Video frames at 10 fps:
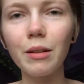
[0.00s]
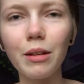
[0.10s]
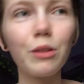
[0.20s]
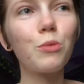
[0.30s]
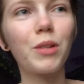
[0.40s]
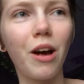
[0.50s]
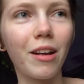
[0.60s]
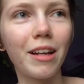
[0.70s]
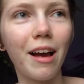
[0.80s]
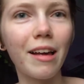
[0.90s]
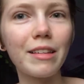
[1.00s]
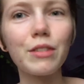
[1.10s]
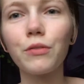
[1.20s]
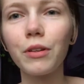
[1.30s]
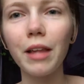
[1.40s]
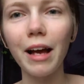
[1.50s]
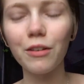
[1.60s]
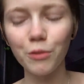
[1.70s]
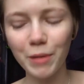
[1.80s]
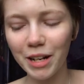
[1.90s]
Illuminati eyes, for lack
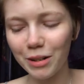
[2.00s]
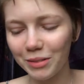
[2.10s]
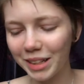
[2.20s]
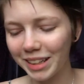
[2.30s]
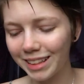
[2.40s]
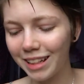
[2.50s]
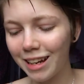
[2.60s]
of a better word.